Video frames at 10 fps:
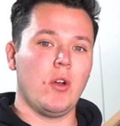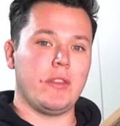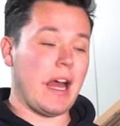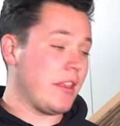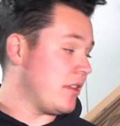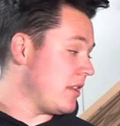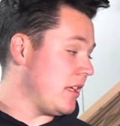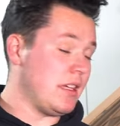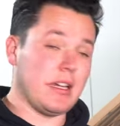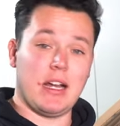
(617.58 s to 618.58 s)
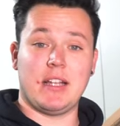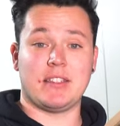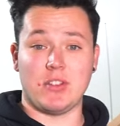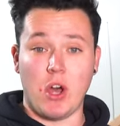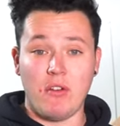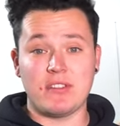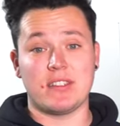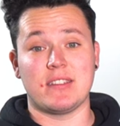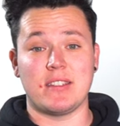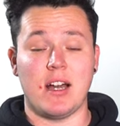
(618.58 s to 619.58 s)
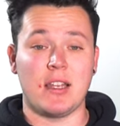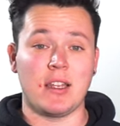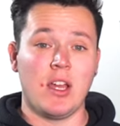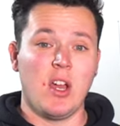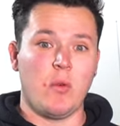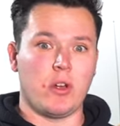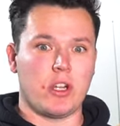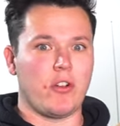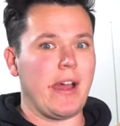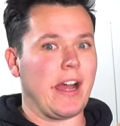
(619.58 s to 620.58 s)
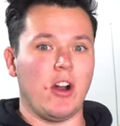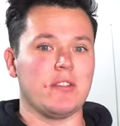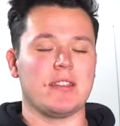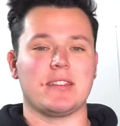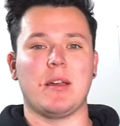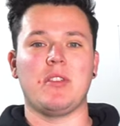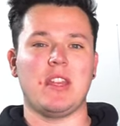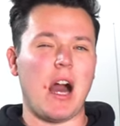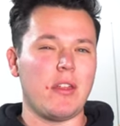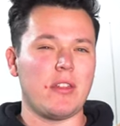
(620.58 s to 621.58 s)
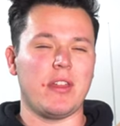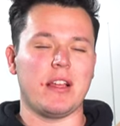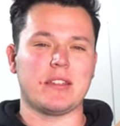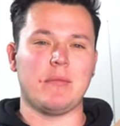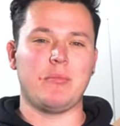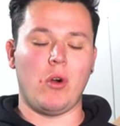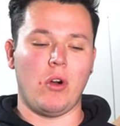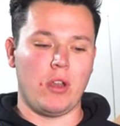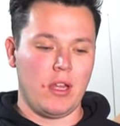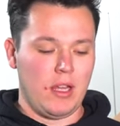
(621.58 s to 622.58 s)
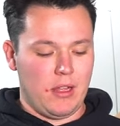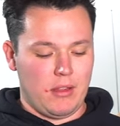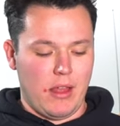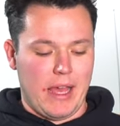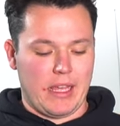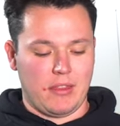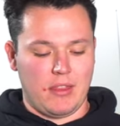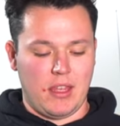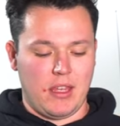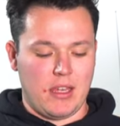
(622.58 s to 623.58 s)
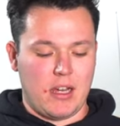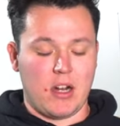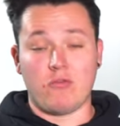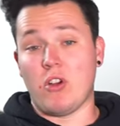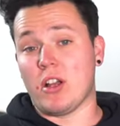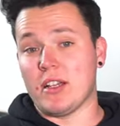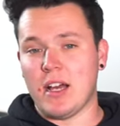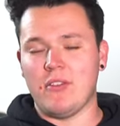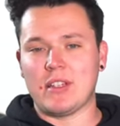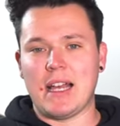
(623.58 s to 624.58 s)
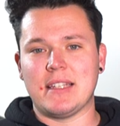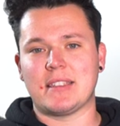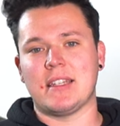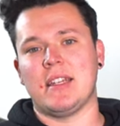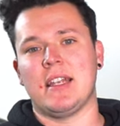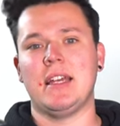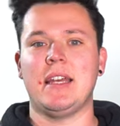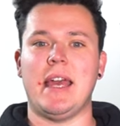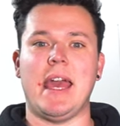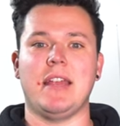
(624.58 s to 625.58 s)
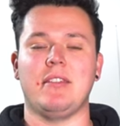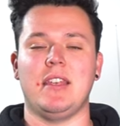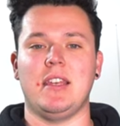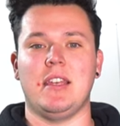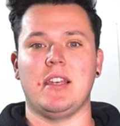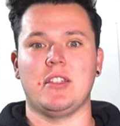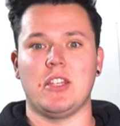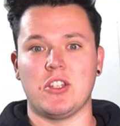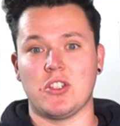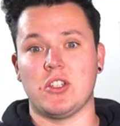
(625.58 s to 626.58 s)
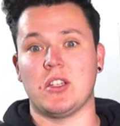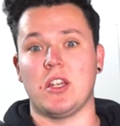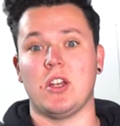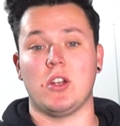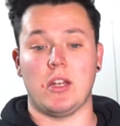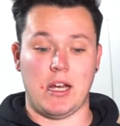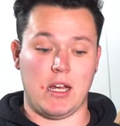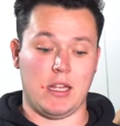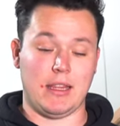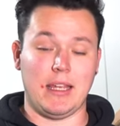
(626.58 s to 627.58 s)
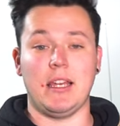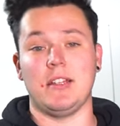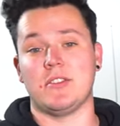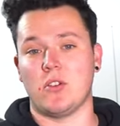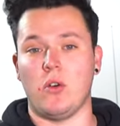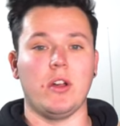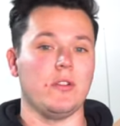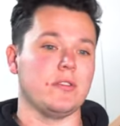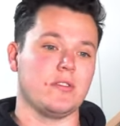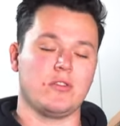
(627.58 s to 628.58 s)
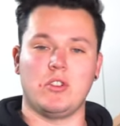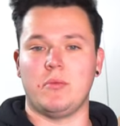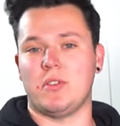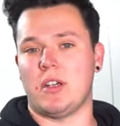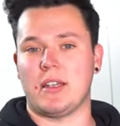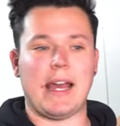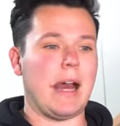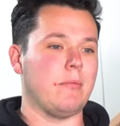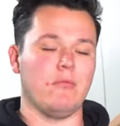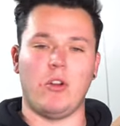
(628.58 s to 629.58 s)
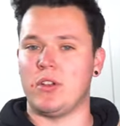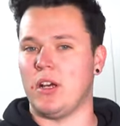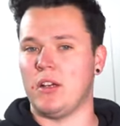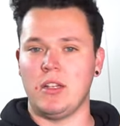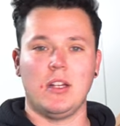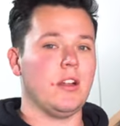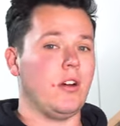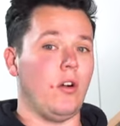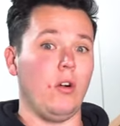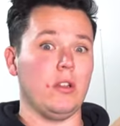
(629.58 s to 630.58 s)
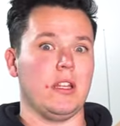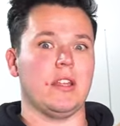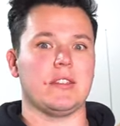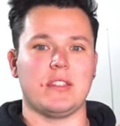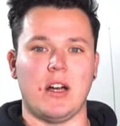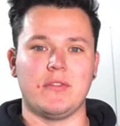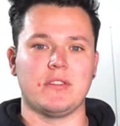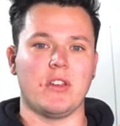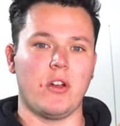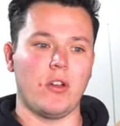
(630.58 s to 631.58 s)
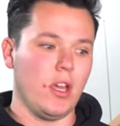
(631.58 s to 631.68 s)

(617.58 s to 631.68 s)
now that the uh, service is done, I'm gonna crack on to some of the other things I bought, like the uh, rocker cover gasket and the ignition uh, leads, coils, distributor, cap, rotor, all the other stuff. So